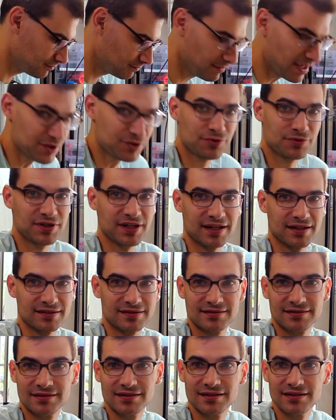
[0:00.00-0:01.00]
measure
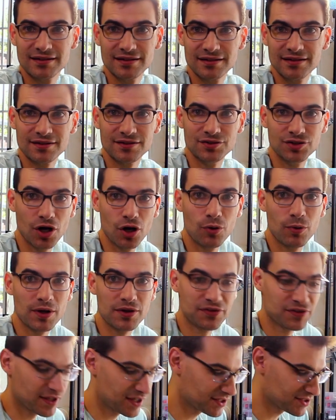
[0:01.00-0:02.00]
things, know
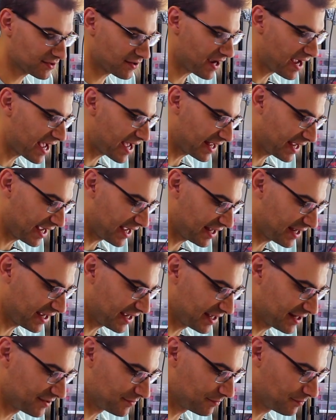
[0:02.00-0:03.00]
what things are at,
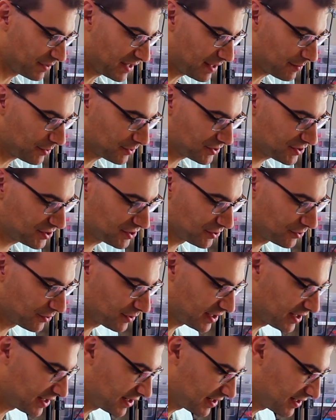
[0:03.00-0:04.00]
and be able to,
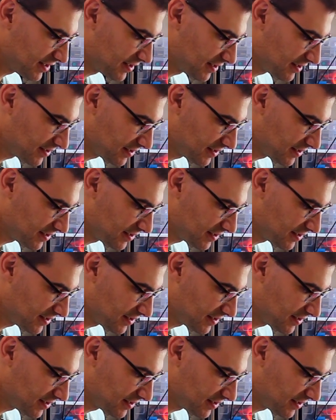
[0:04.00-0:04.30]
well,